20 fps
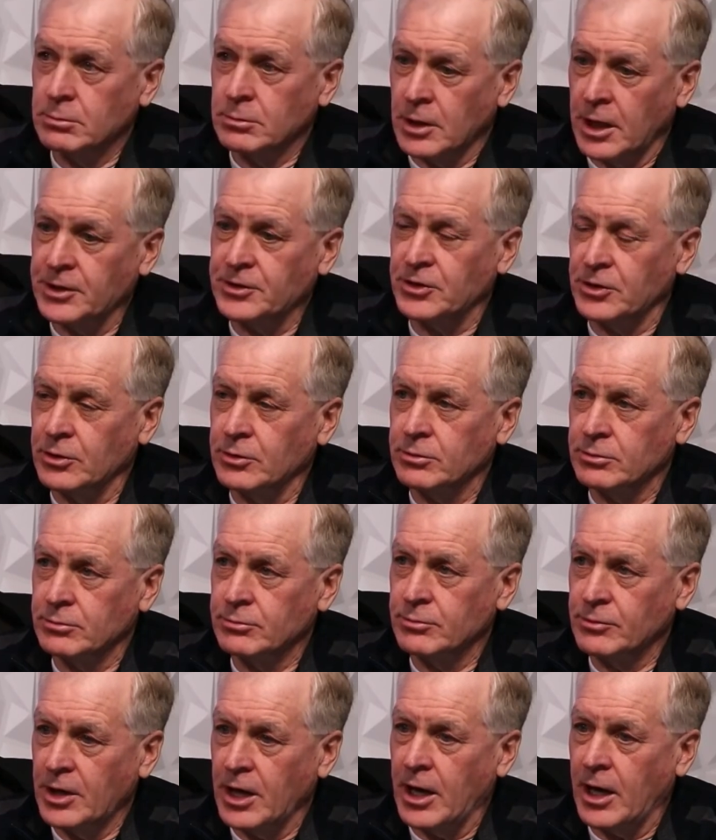I do.
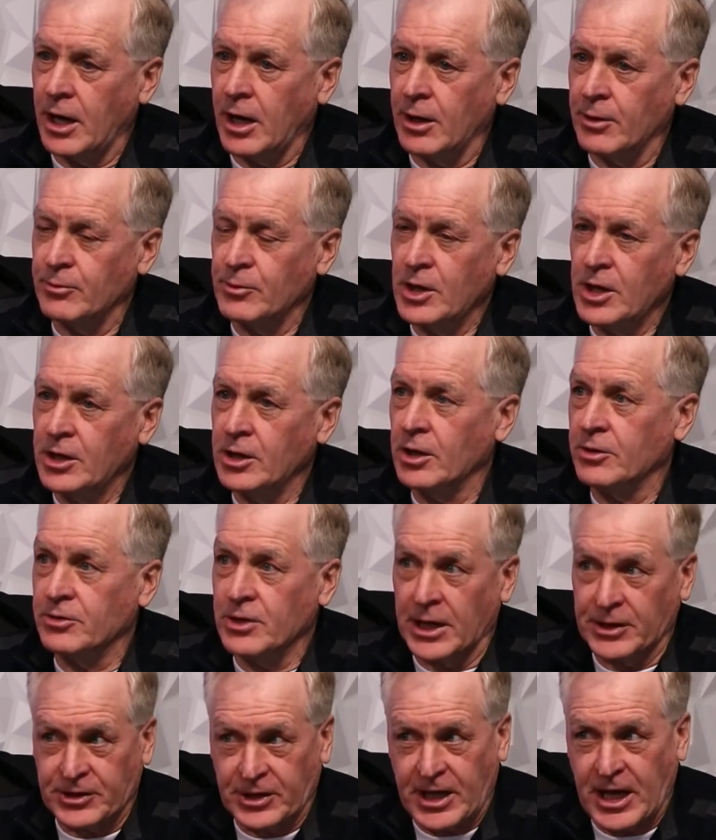You know,
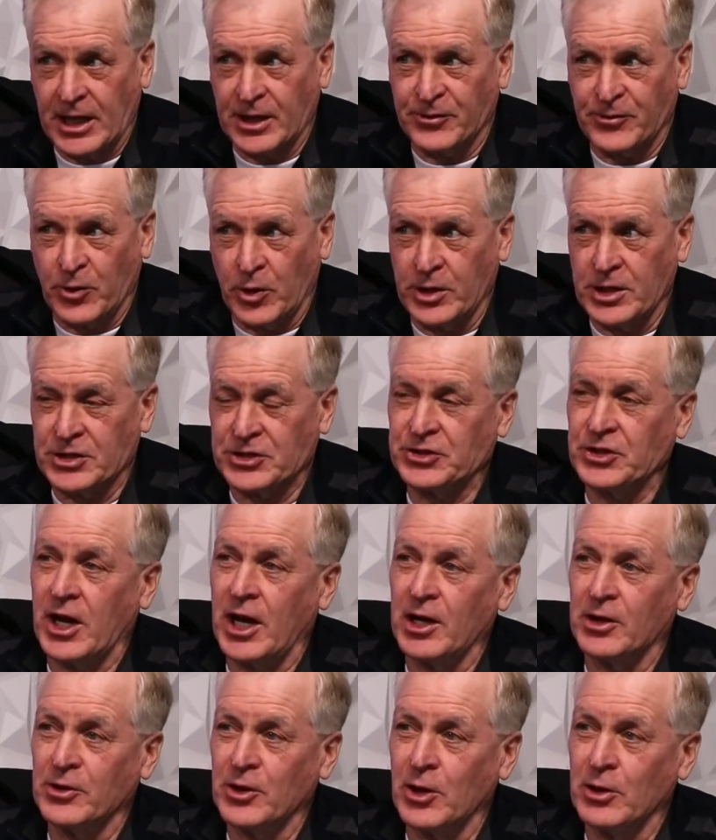not the California
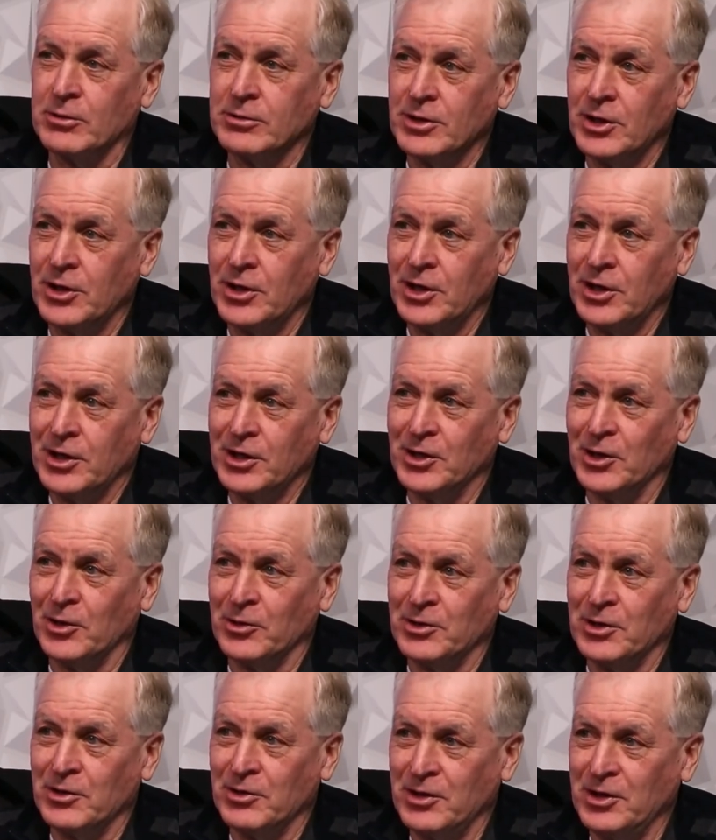style, though. You know,
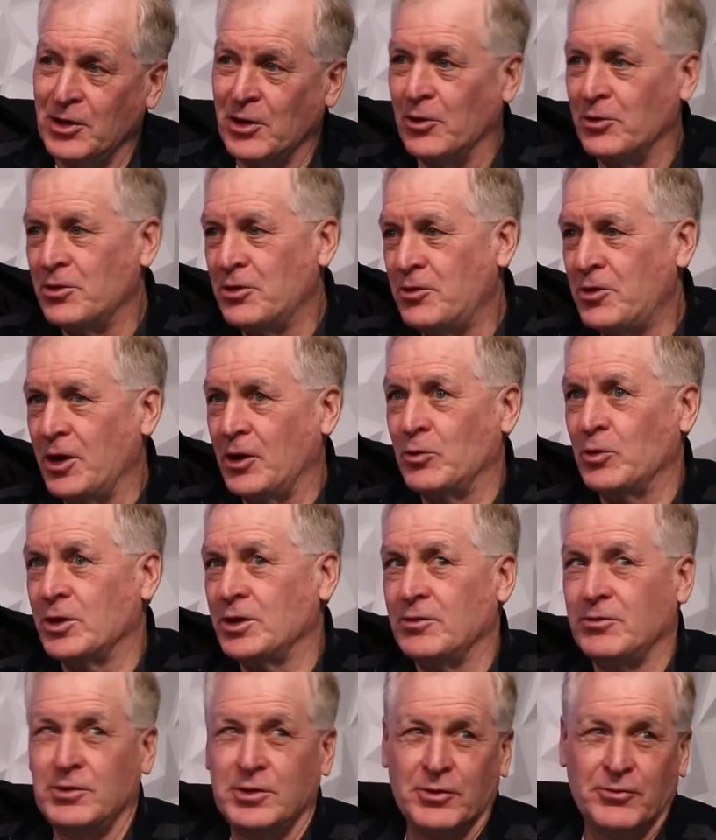the thing where
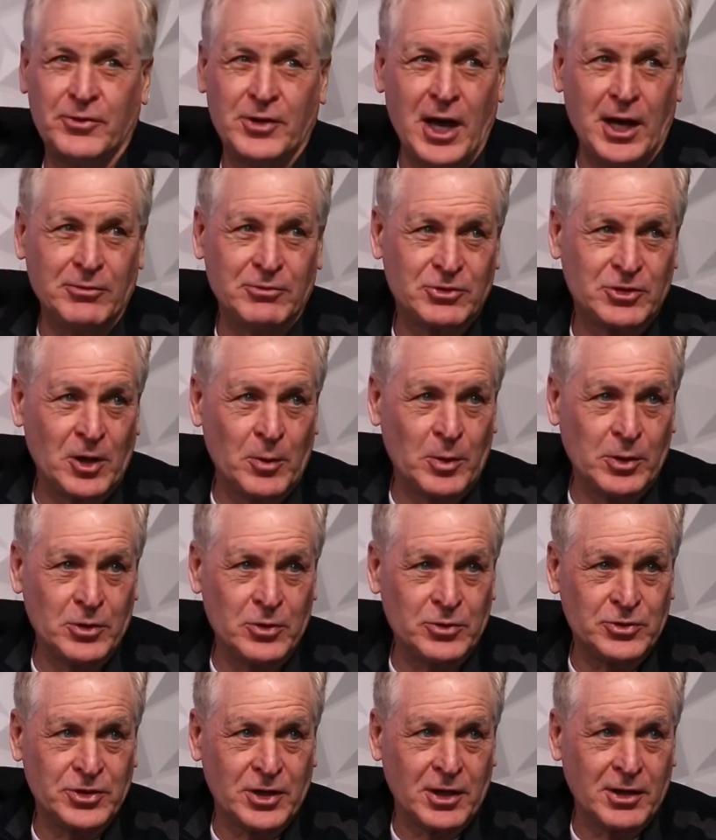you've got someone
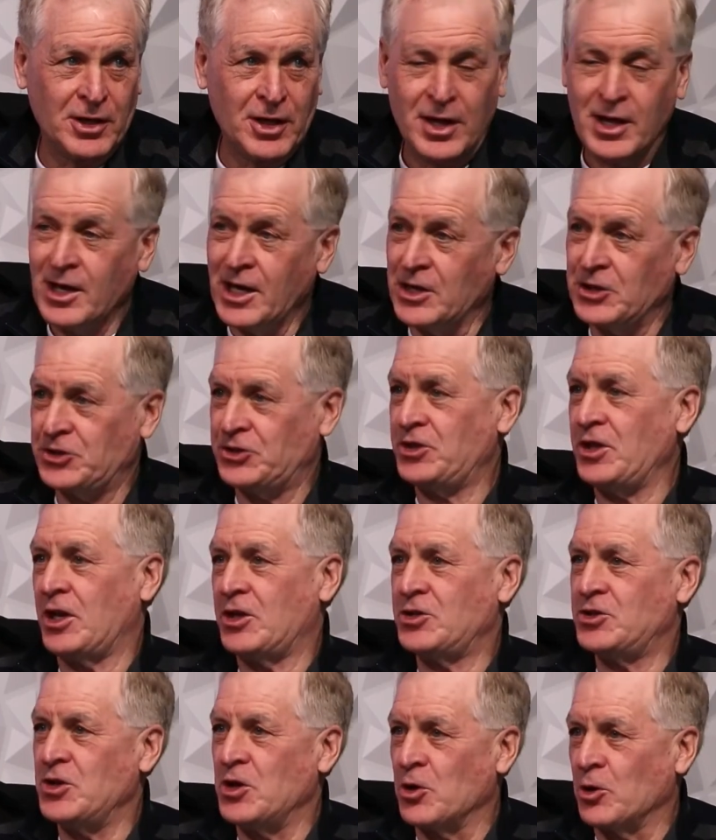who's a
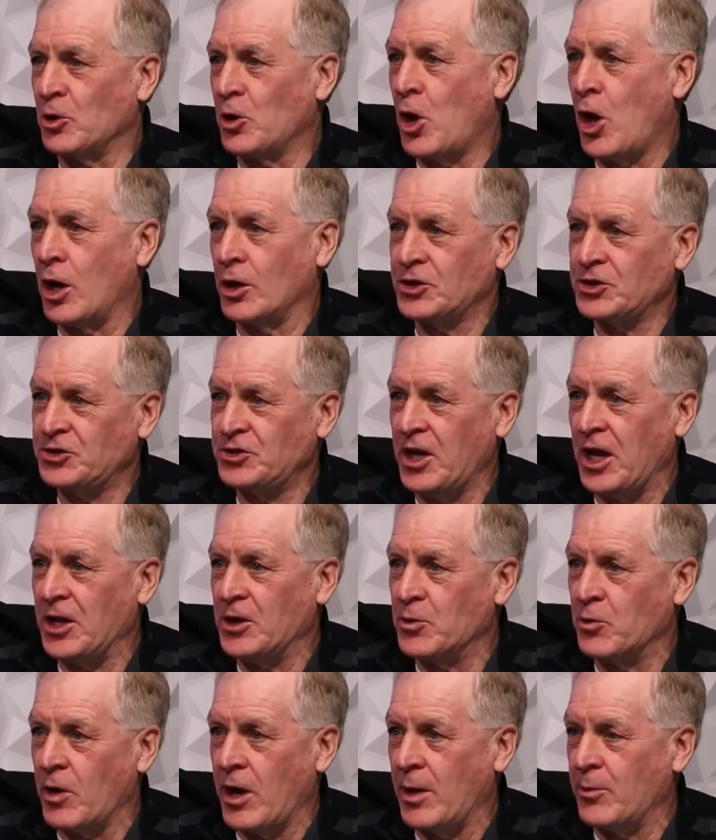six-year-long state
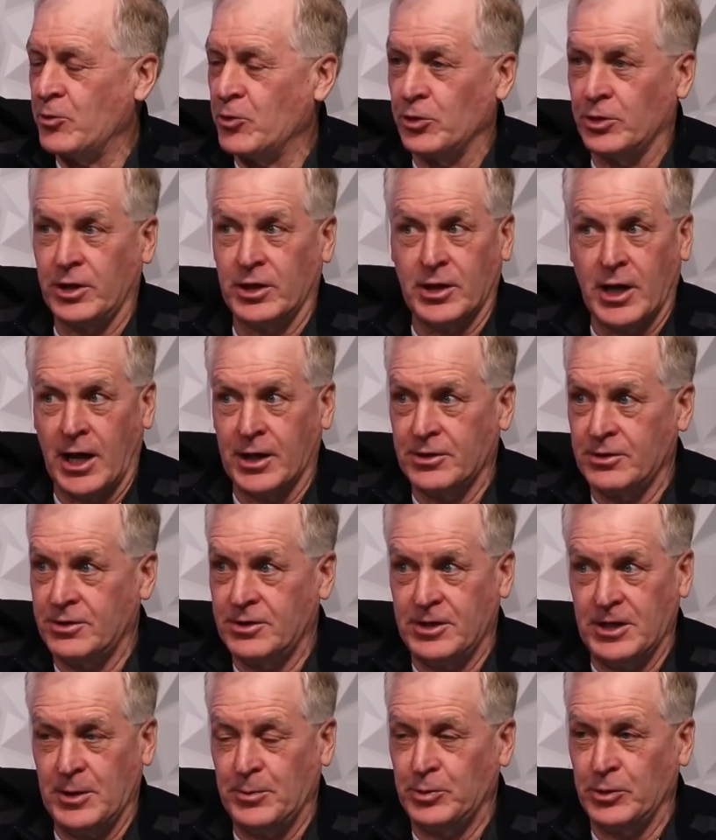rep, really not
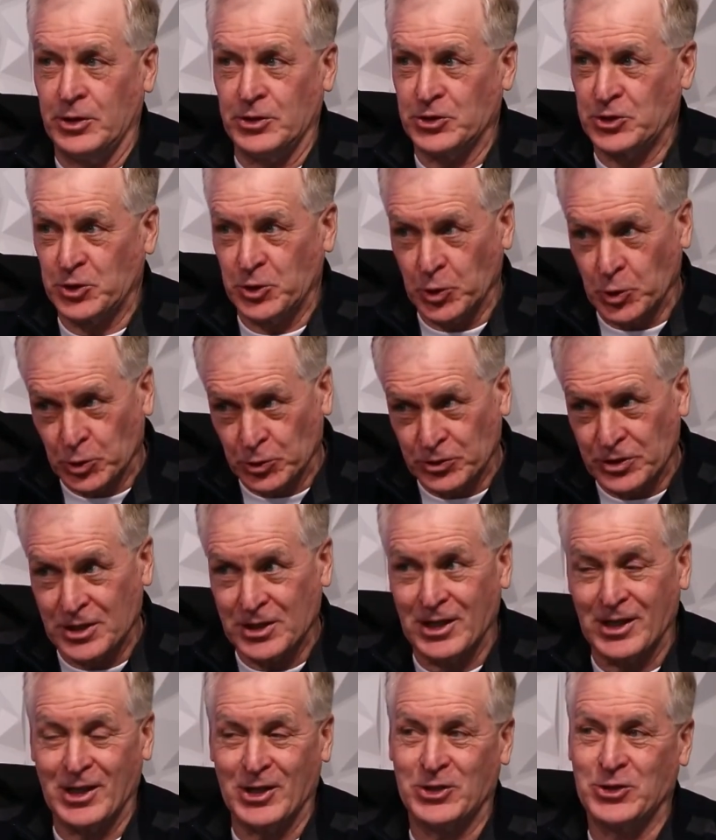deeply schooled in
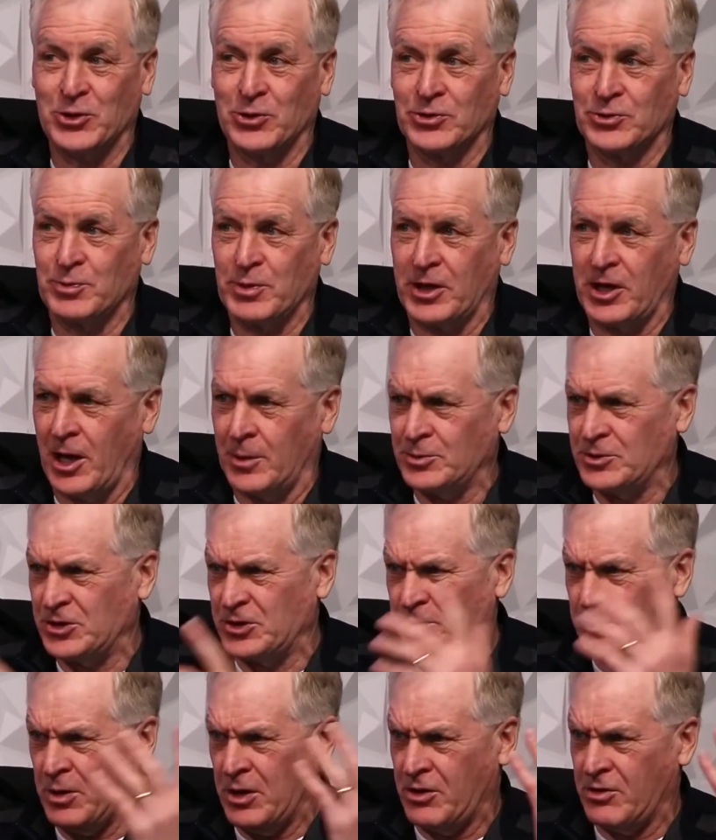the issues, becomes the
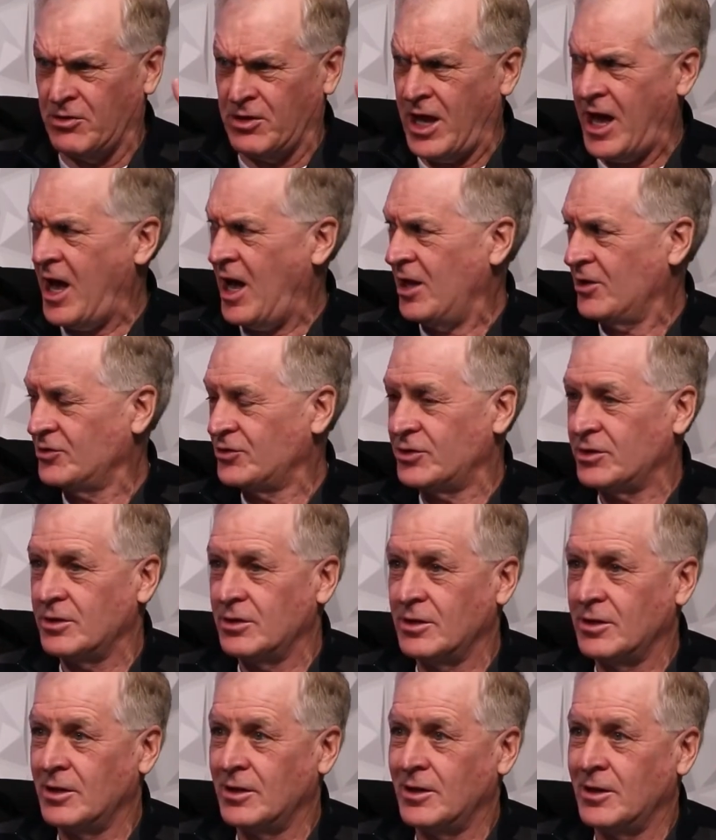Speaker of the House.
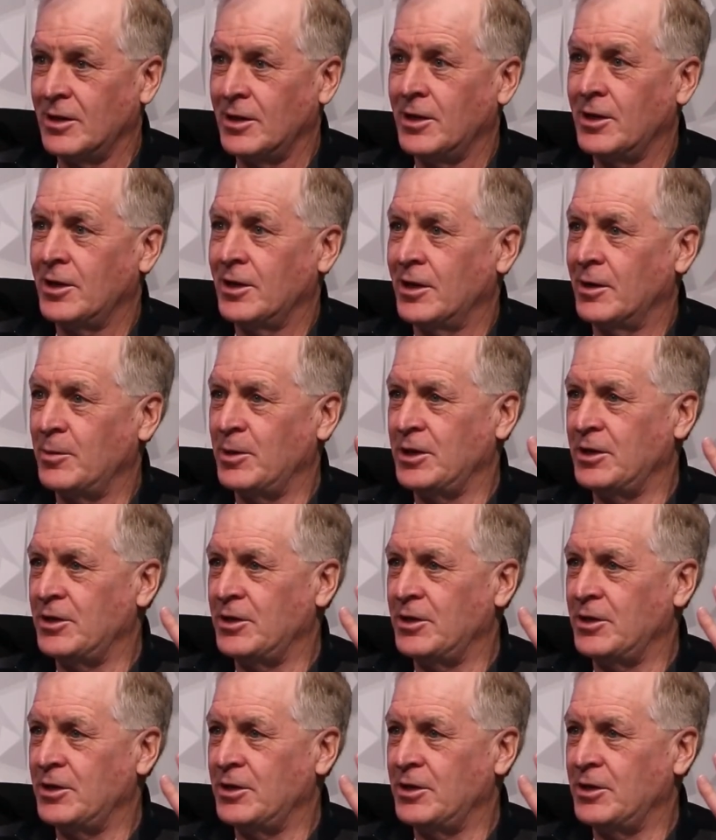I mean,